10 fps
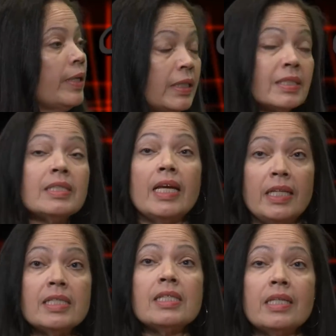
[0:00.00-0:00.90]
in
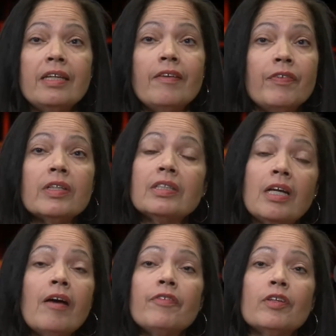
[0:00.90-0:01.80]
the city of
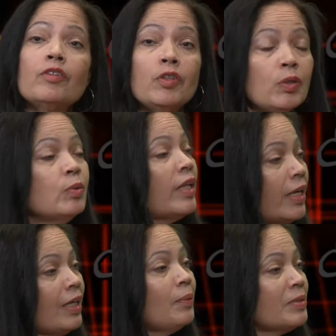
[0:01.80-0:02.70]
Philadelphia knew
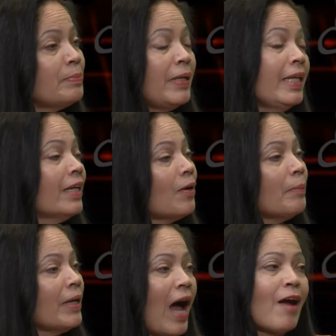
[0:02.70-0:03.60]
that he was beating on
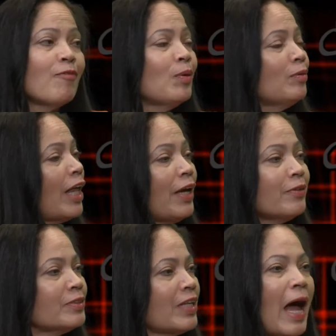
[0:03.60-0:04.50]
me. I wrote
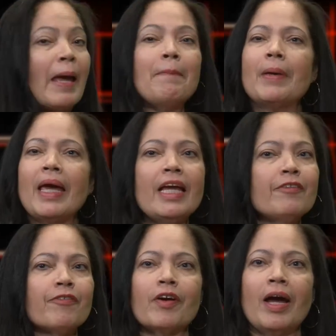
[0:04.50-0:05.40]
letters. I begged
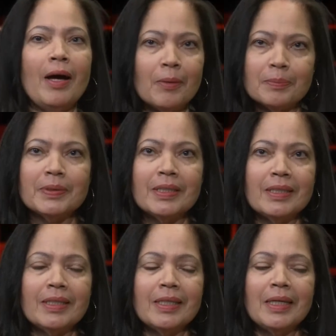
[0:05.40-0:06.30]
for help.
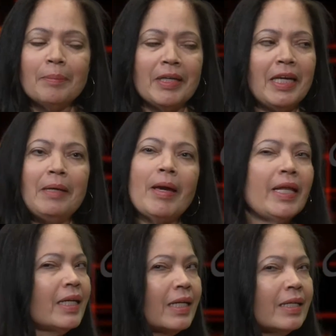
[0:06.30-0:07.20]
But he
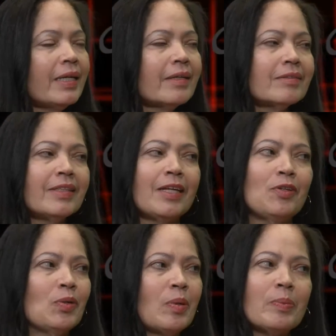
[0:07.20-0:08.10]
made it clear that
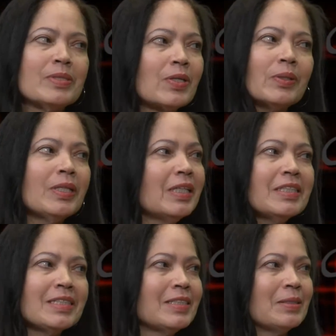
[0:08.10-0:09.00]
no one was going to
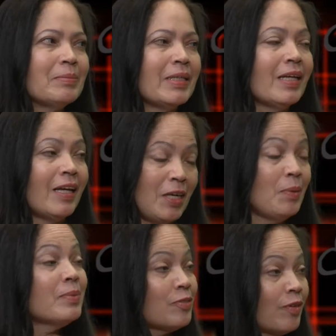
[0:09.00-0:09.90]
listen to me. And he was